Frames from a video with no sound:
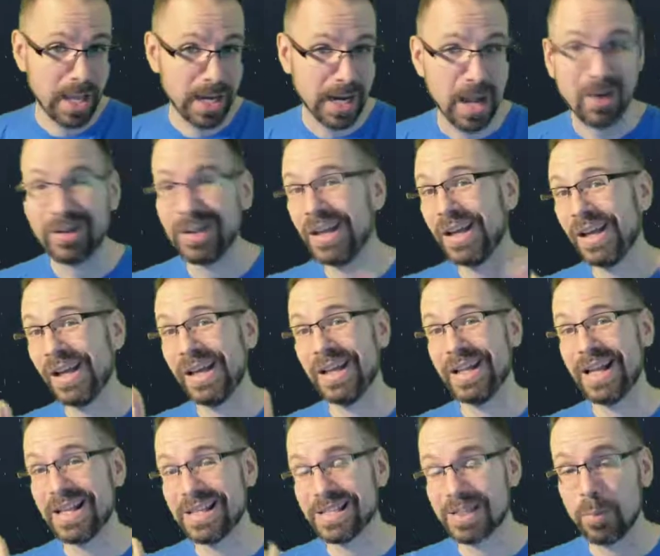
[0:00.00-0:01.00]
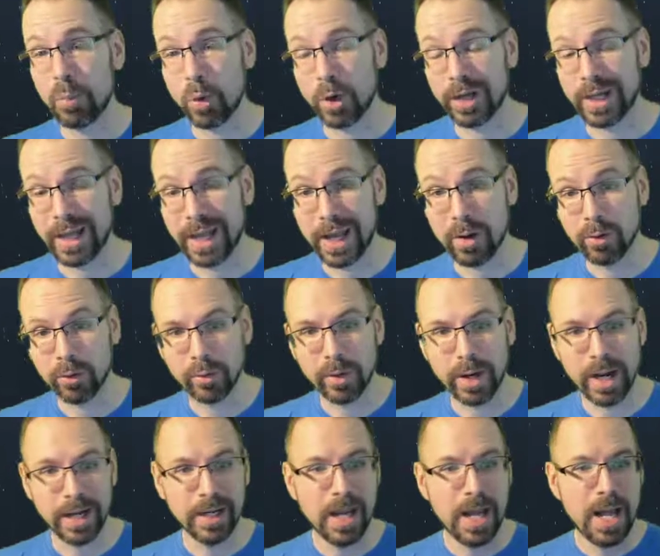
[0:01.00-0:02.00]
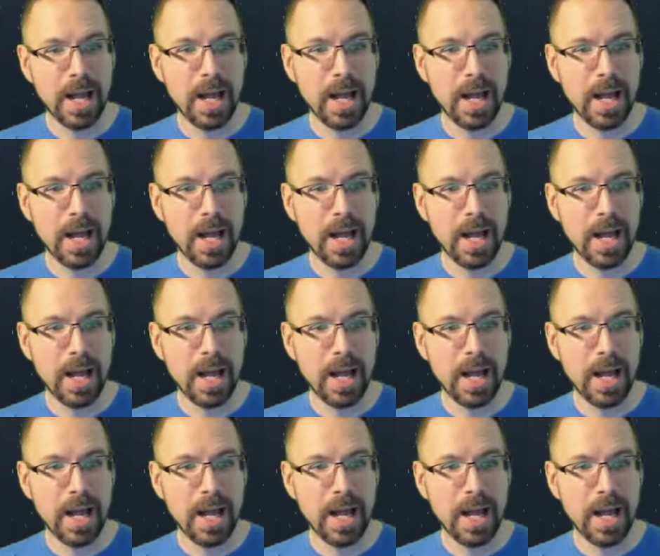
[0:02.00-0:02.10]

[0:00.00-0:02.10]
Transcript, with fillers: it out and it ends up working out great.